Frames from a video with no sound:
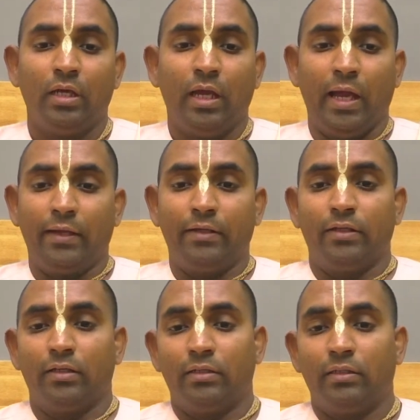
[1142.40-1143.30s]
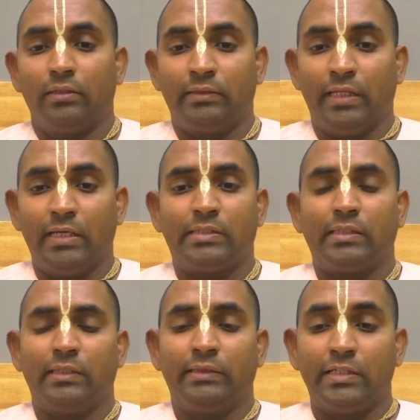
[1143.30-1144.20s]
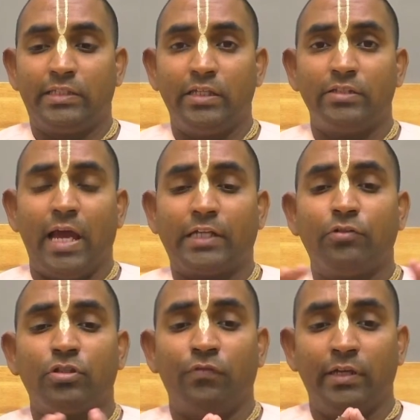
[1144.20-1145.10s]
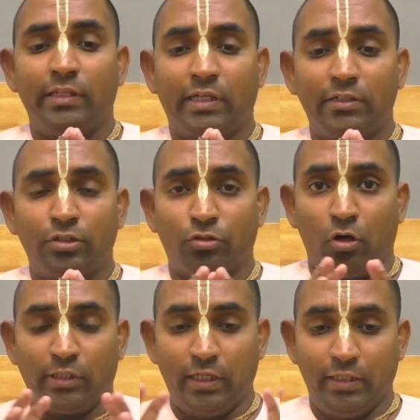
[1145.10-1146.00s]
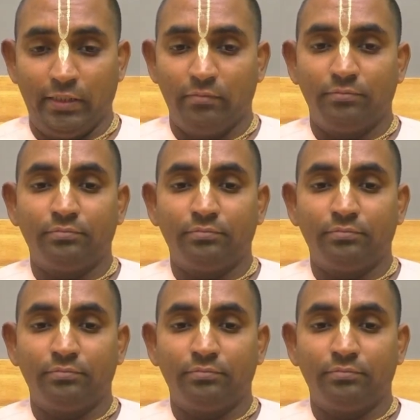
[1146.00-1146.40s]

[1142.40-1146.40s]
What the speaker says: and thus they seized the activities of Vedic culture totally.